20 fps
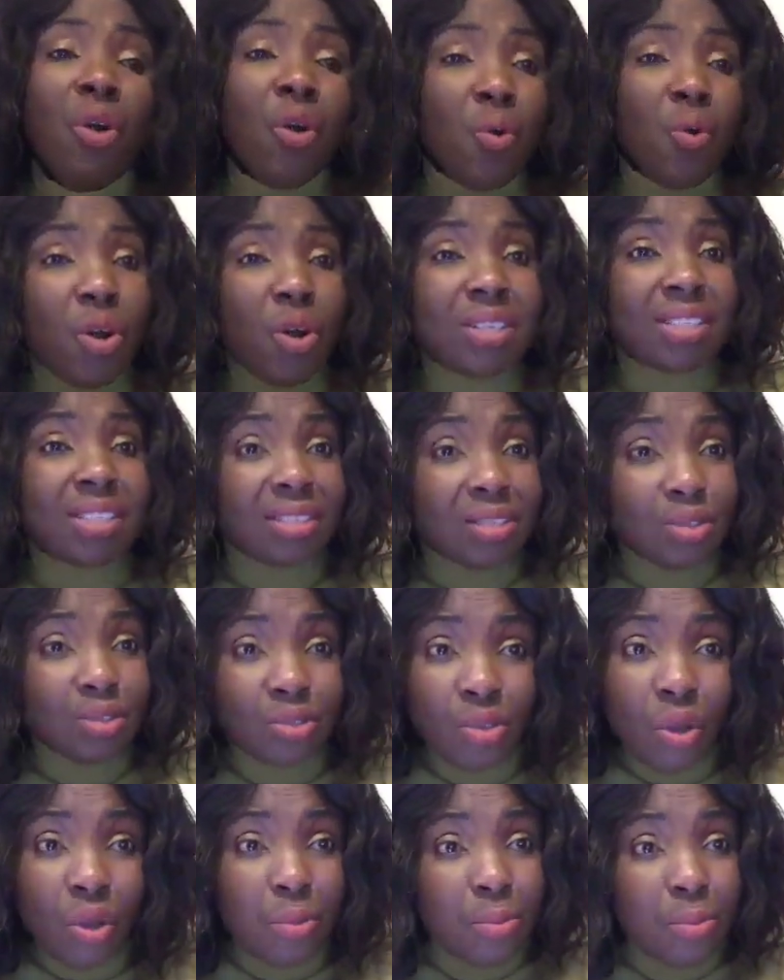was
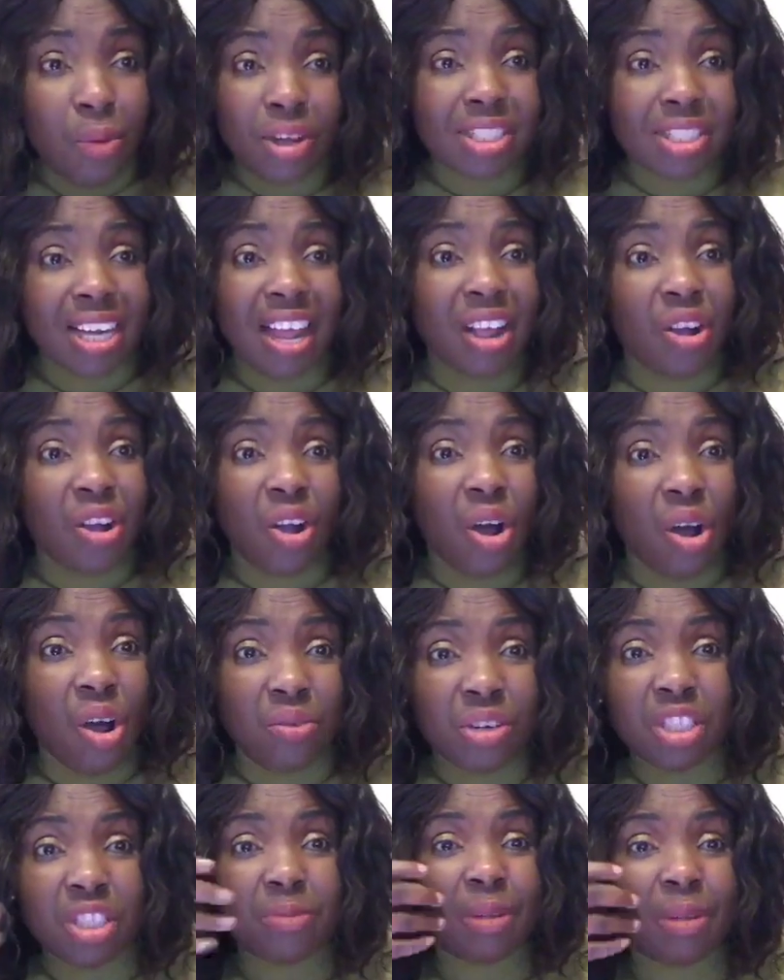so much
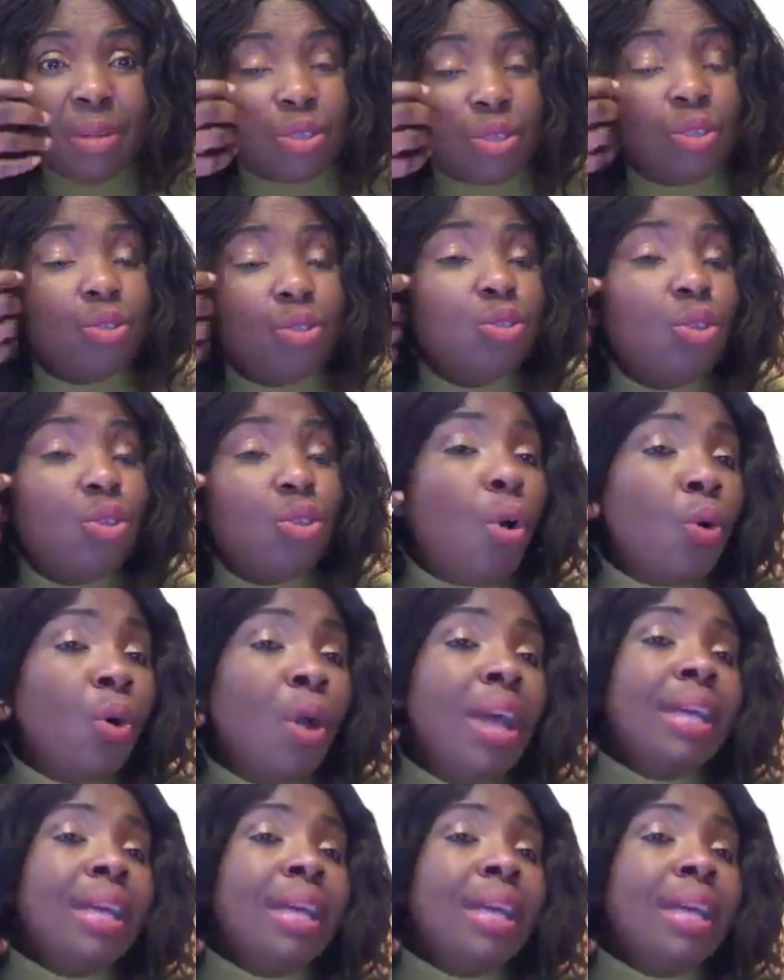encouragement to know